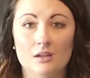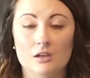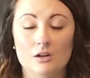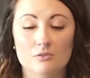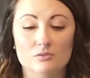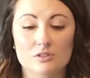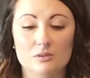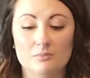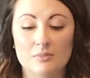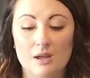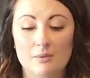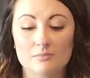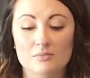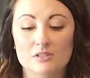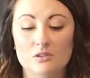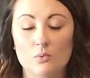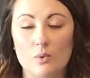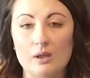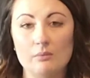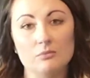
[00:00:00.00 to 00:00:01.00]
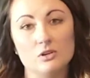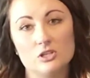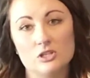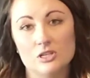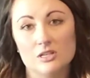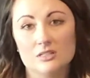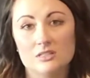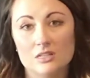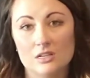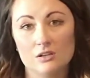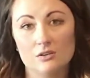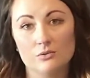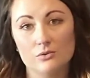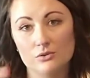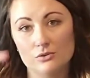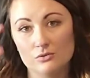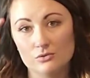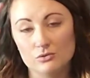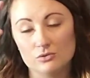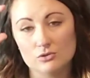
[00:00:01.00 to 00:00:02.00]
sometimes the weight machines that you
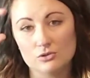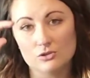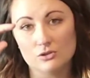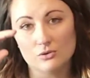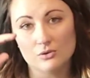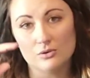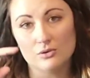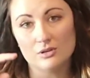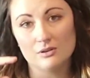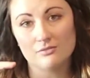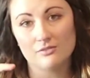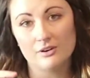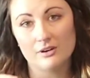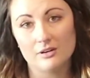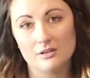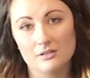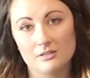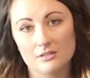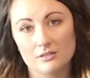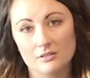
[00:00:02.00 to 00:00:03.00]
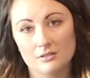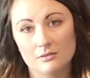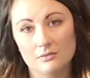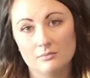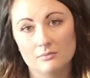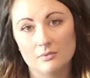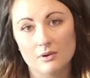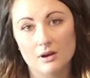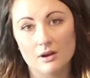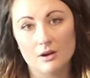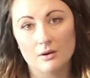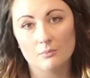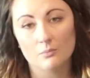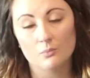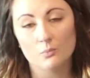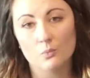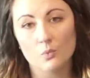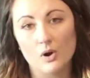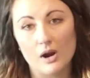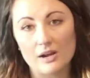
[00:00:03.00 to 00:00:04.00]
use show you different
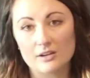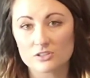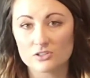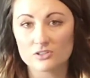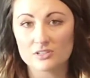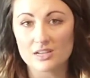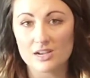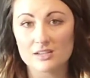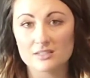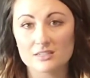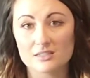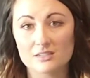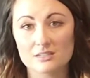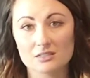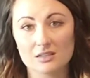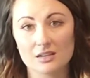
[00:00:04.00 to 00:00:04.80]
exercises,